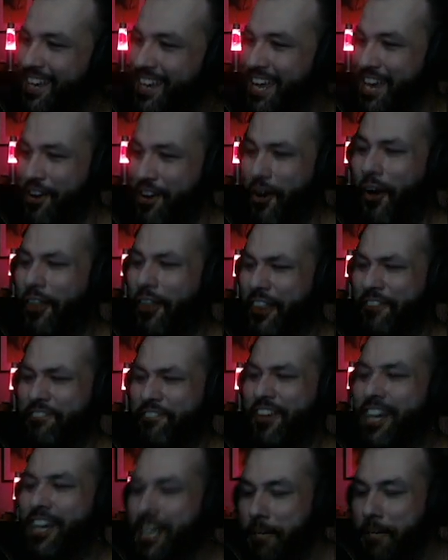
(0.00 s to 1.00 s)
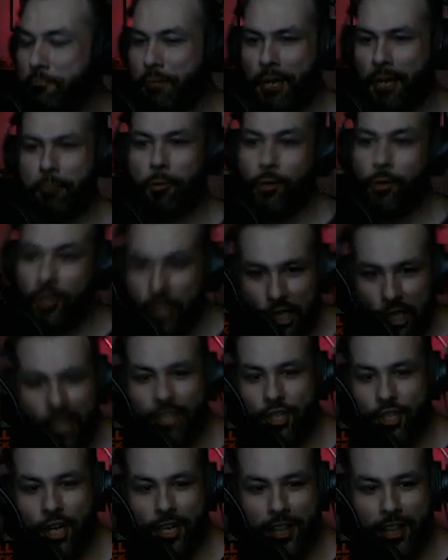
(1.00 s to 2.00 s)
and all the fucking people
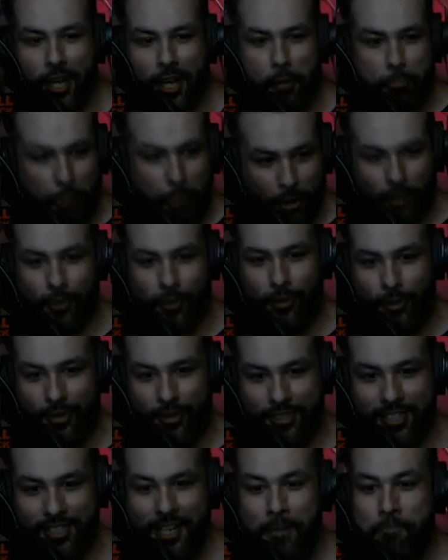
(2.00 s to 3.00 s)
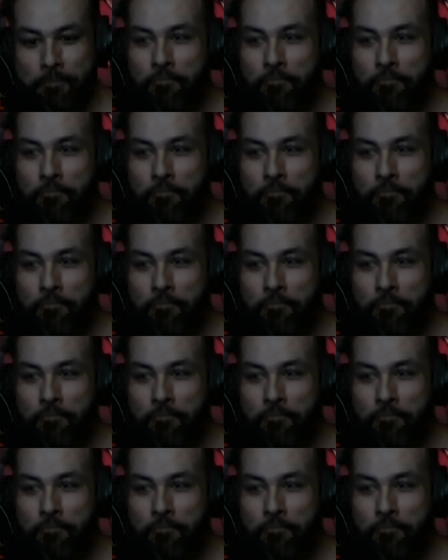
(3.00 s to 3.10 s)
clutching their pearls